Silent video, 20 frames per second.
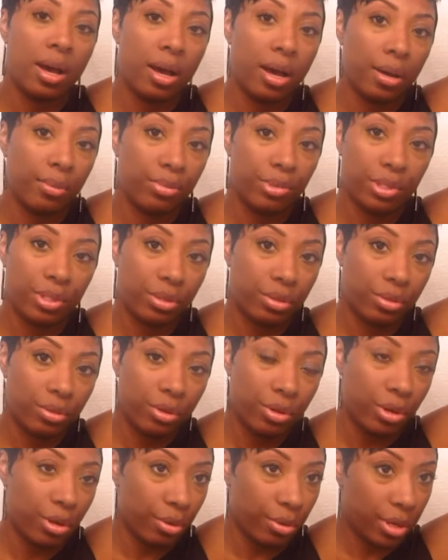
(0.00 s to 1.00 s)
I'm just,
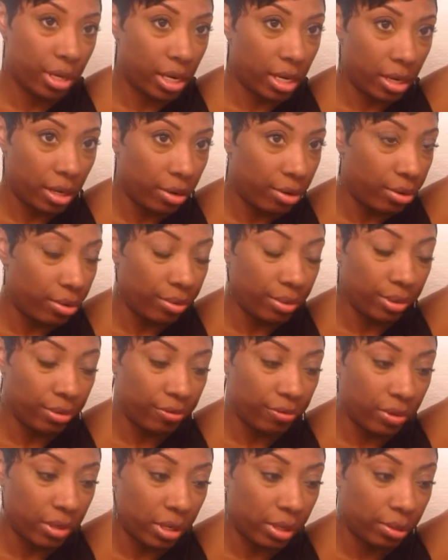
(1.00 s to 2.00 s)
you know, kind of going with the
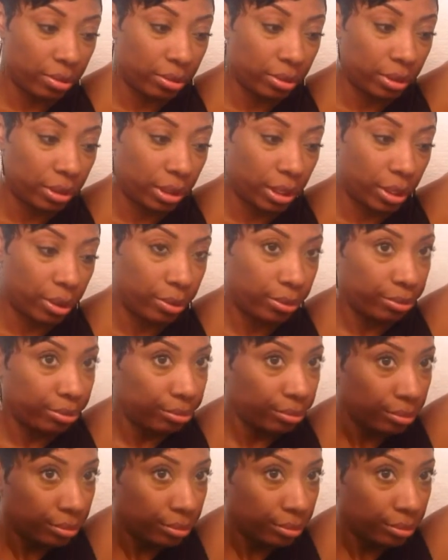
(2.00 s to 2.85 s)
flow. So